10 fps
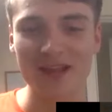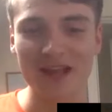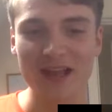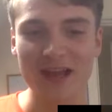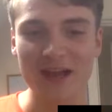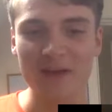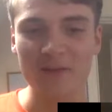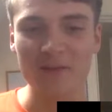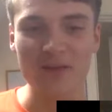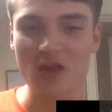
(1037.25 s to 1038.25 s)

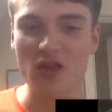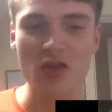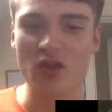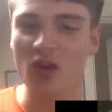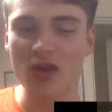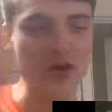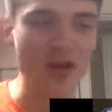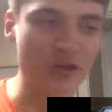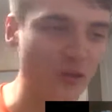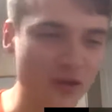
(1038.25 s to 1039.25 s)
Can you
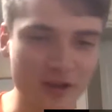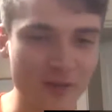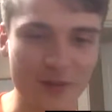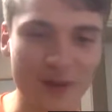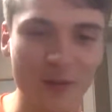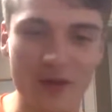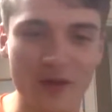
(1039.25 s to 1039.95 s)
guys talk a little bit about what your